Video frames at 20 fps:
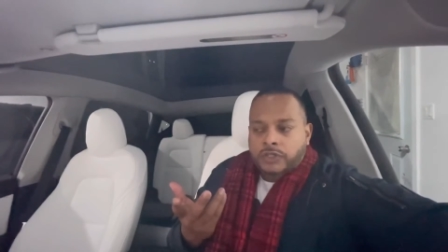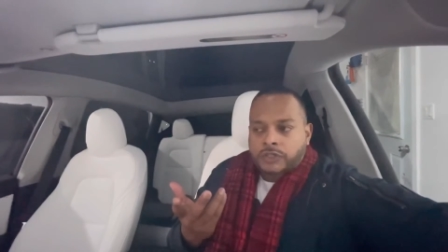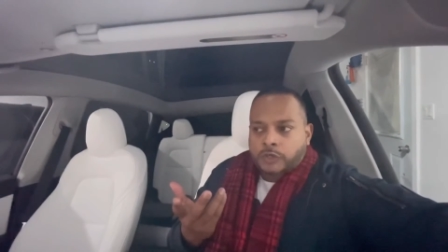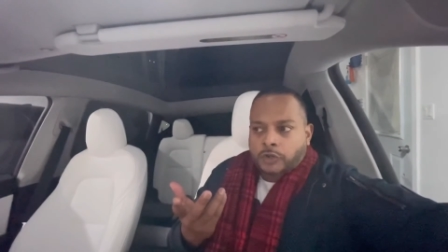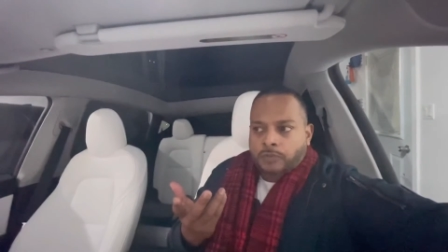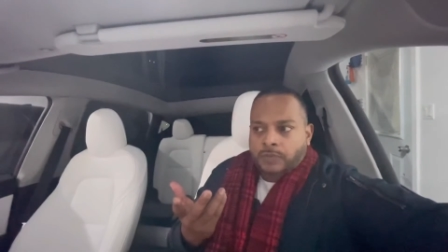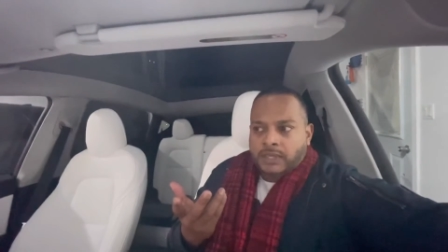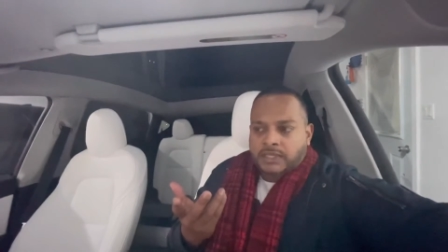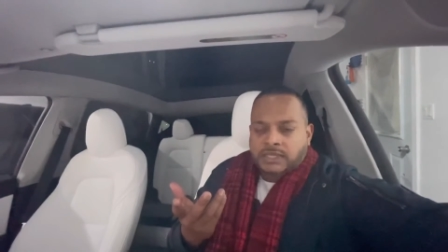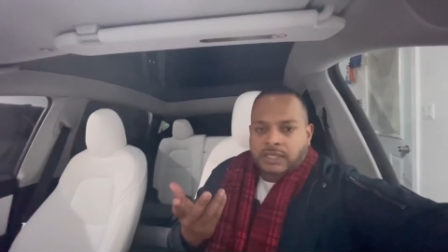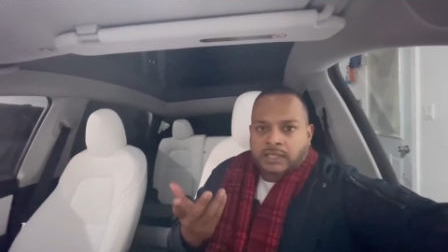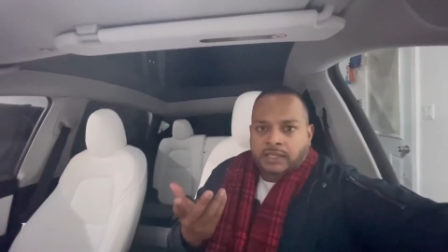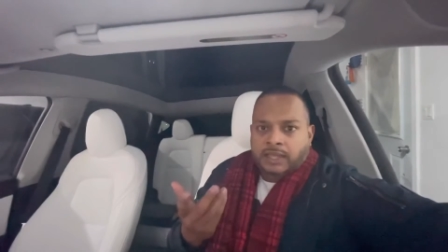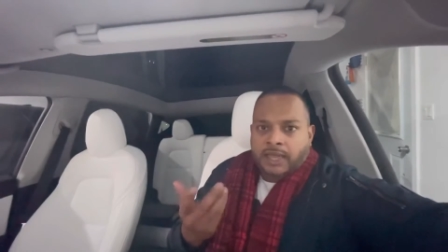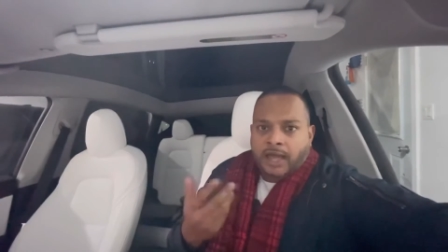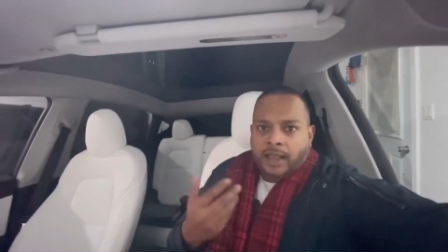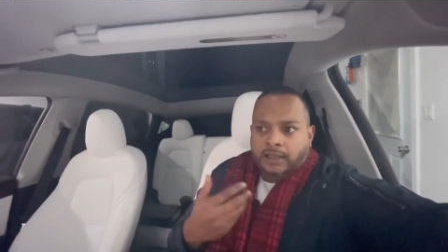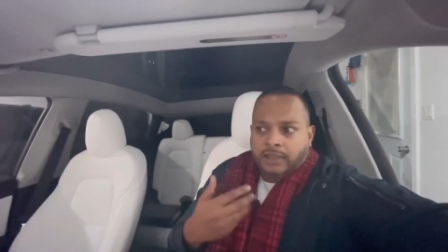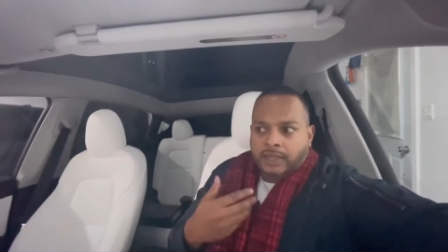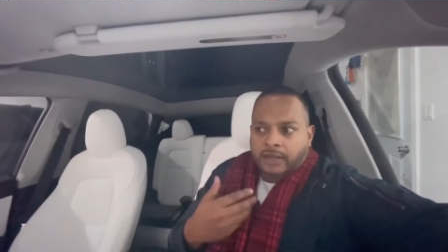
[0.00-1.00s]
So
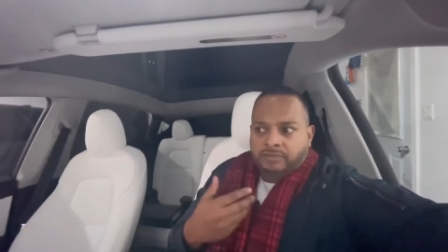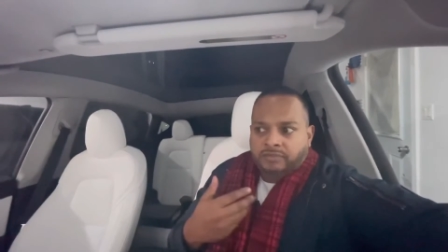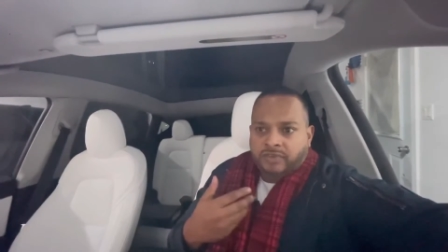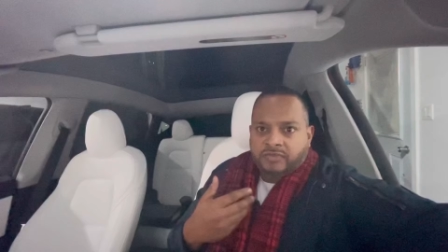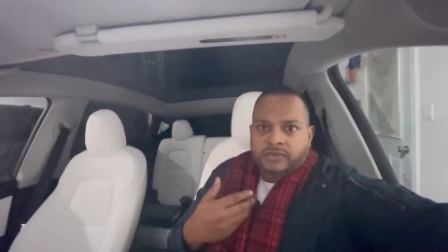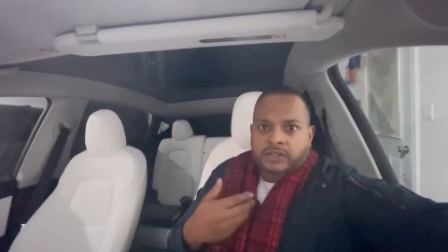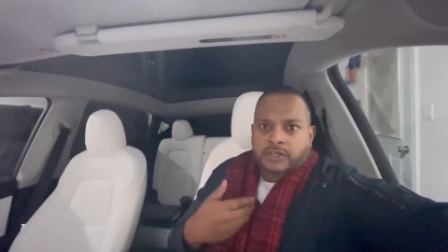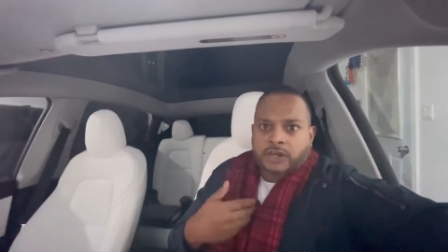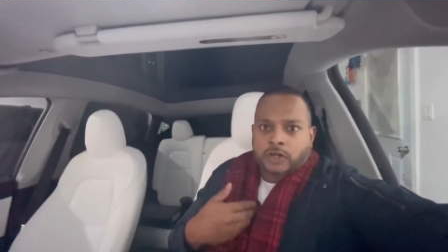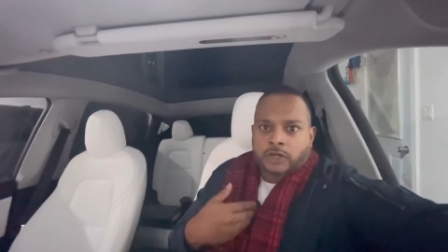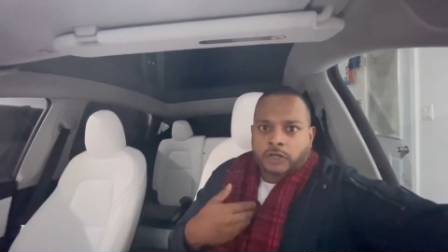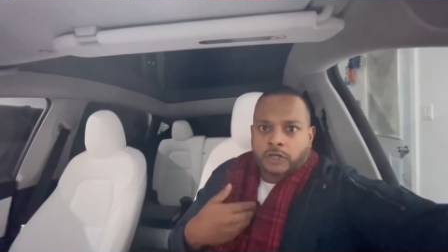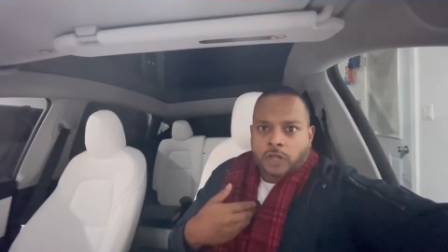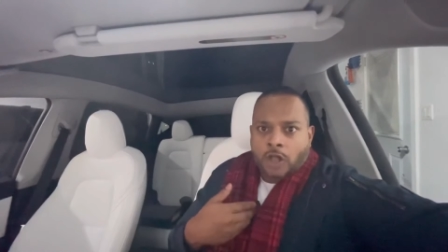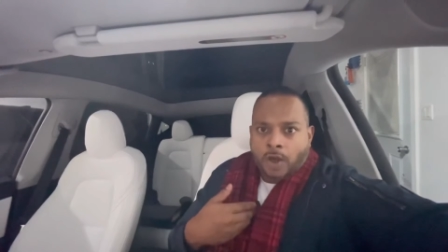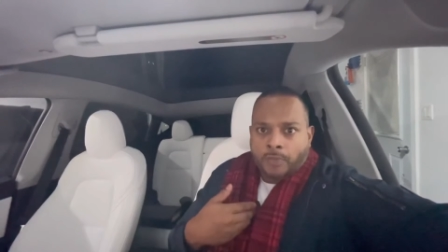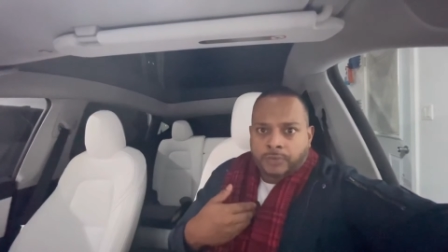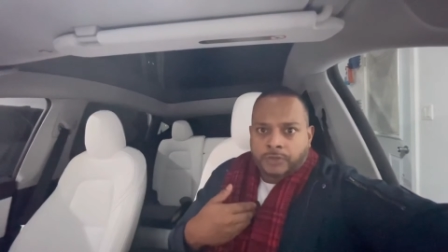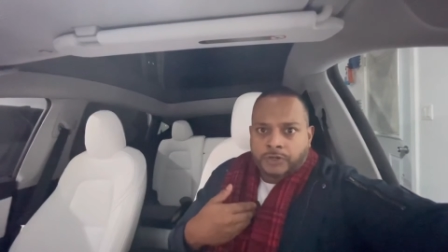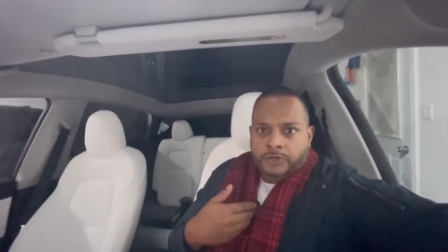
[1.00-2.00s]
basically, I'll get fifteen hundred
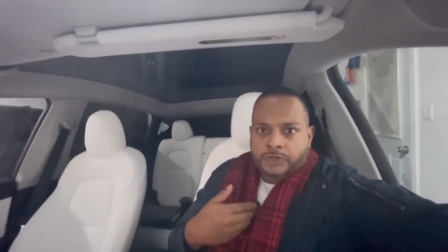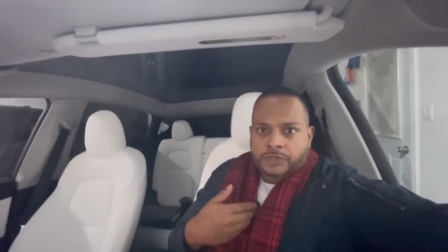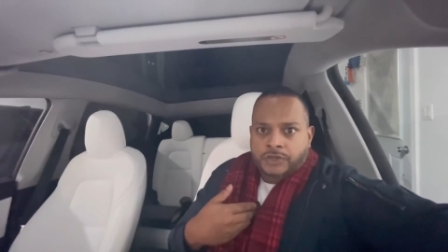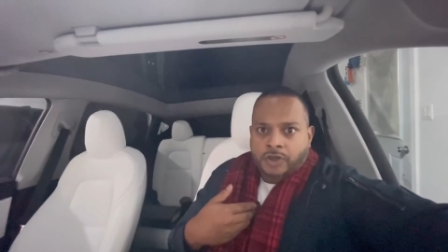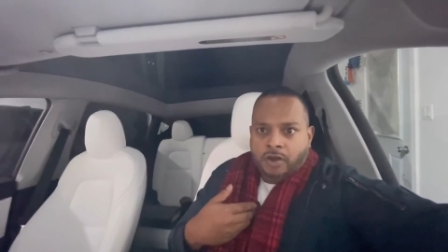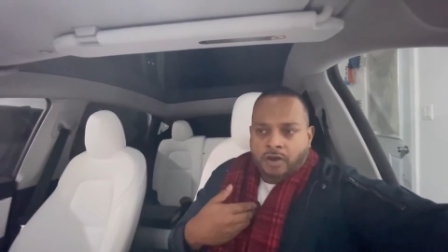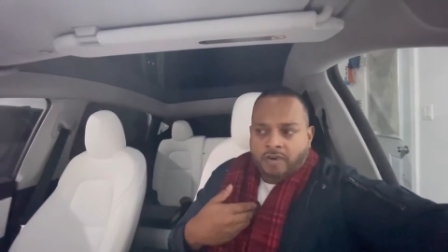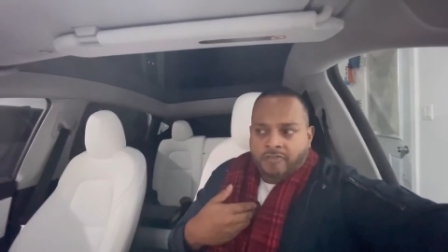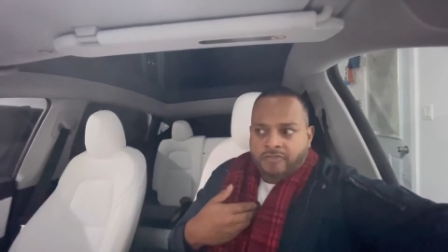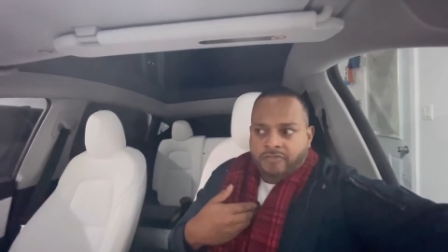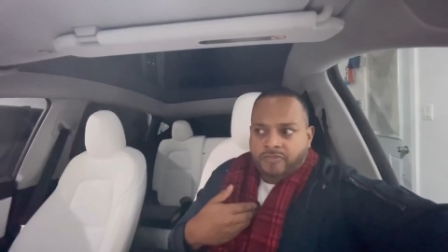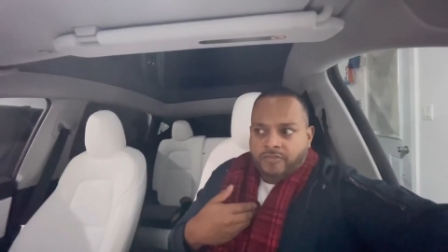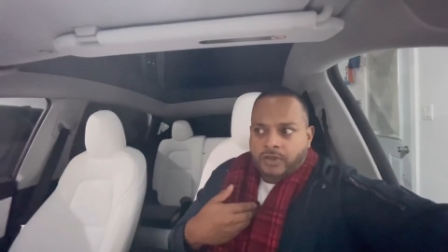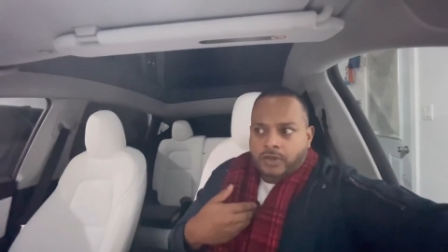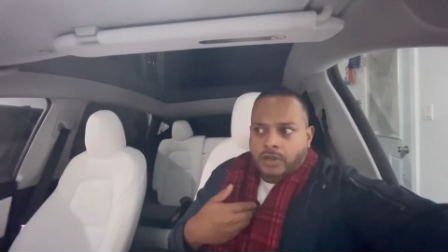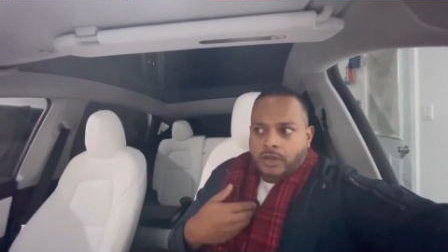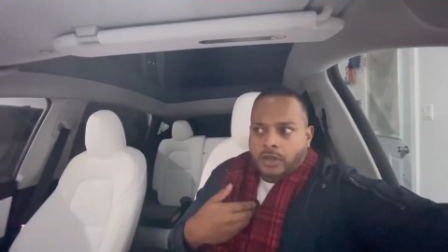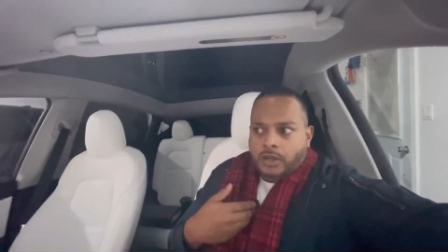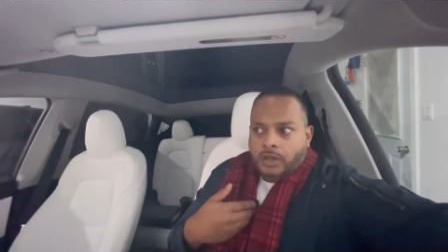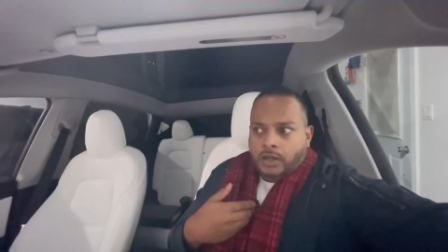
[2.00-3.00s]
kilometers of
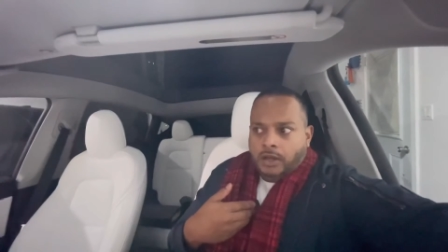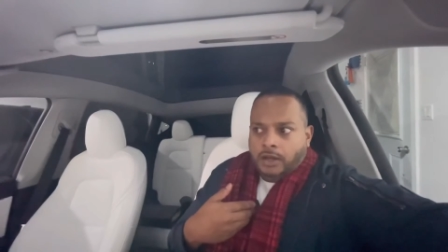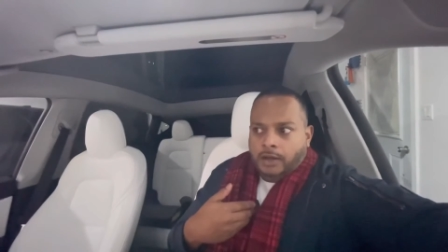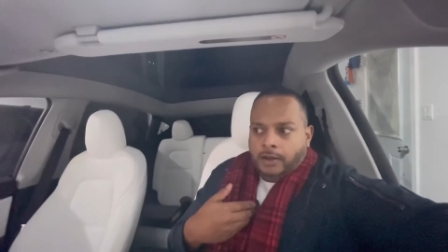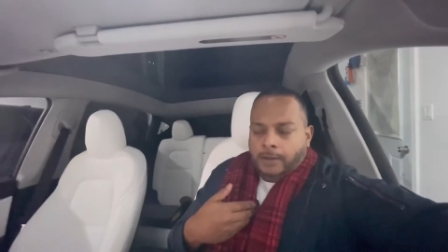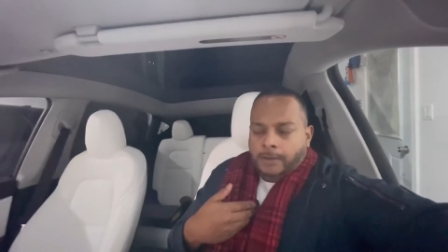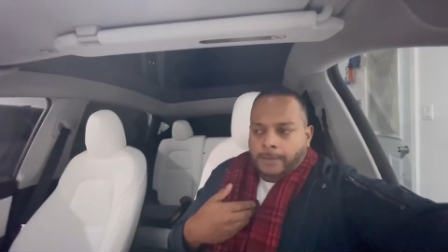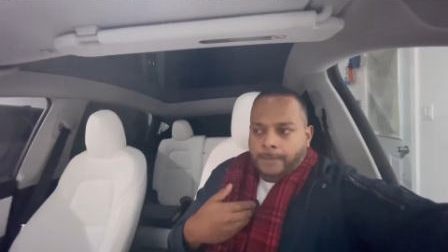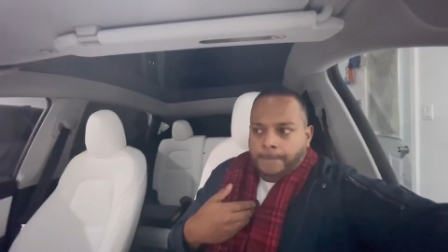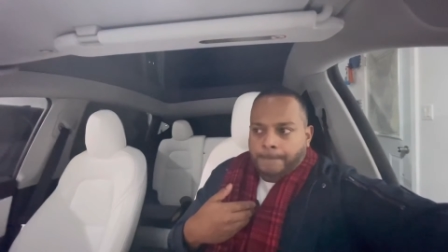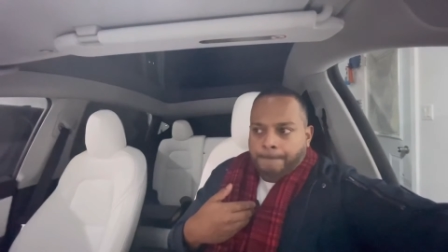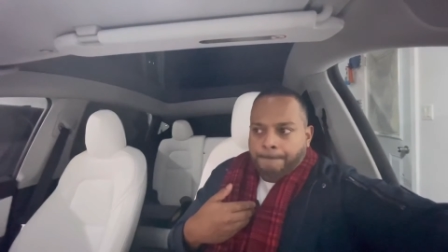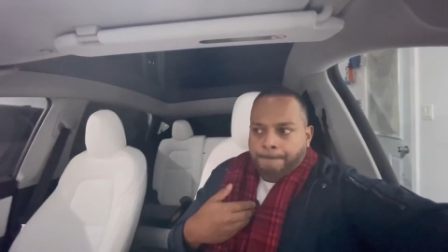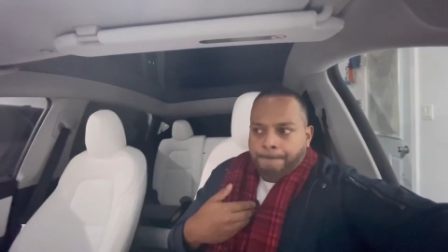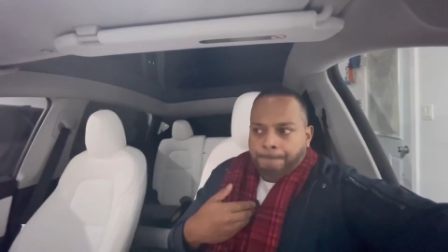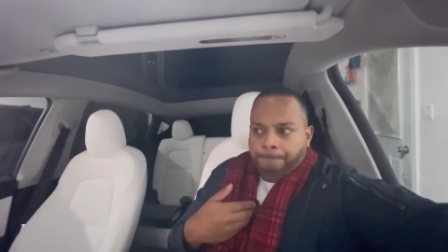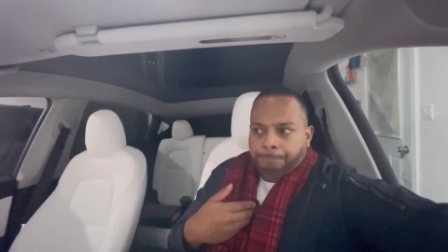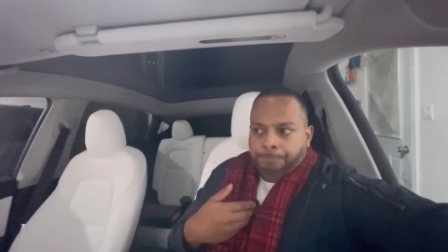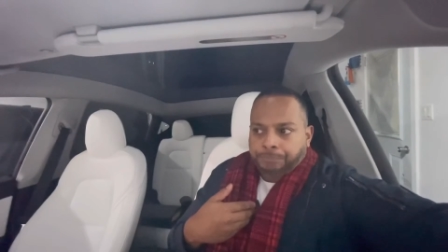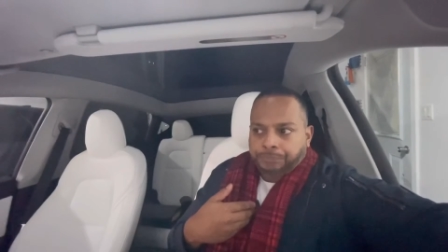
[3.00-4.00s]

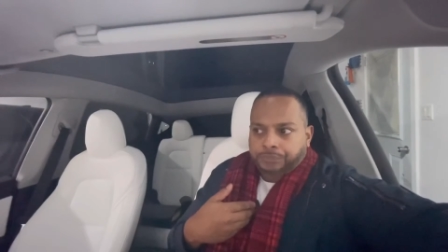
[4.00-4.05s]
um,